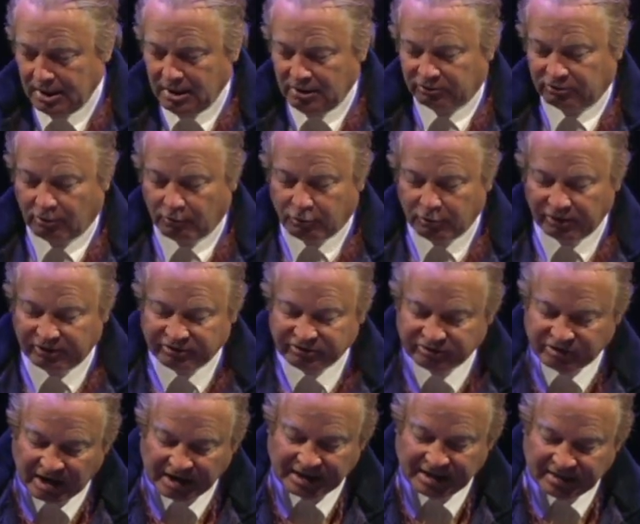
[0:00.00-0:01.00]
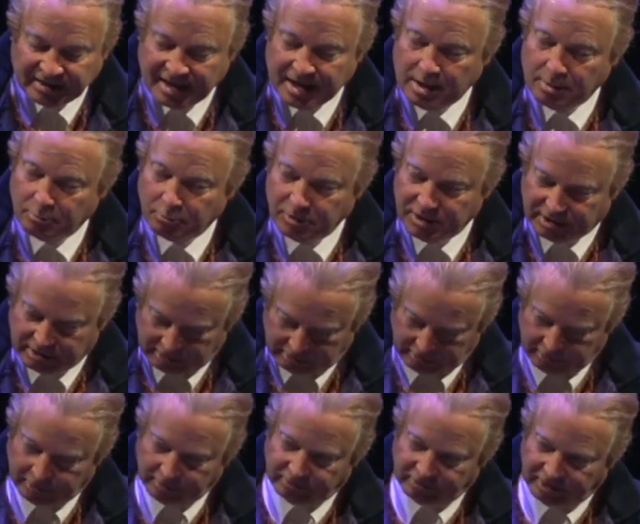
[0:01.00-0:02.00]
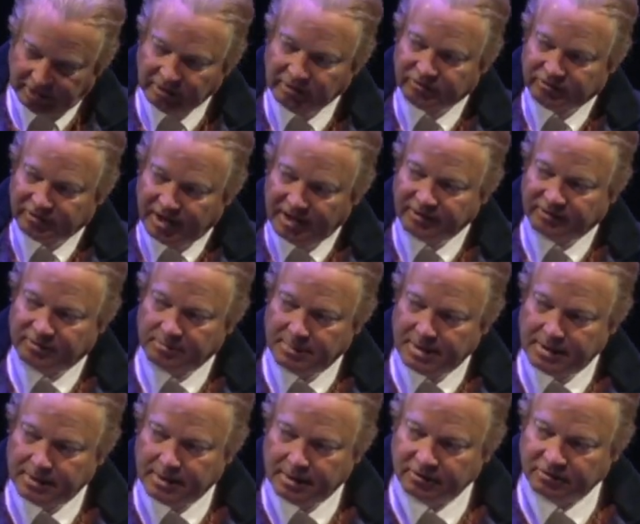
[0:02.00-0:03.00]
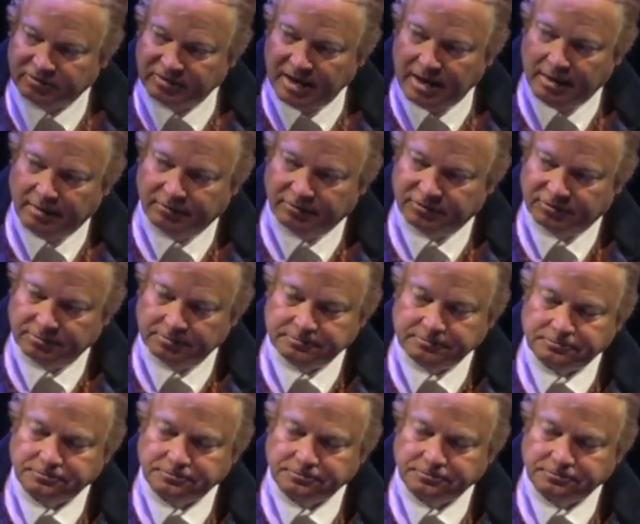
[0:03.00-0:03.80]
So if we study them, we can learn insights about ourselves.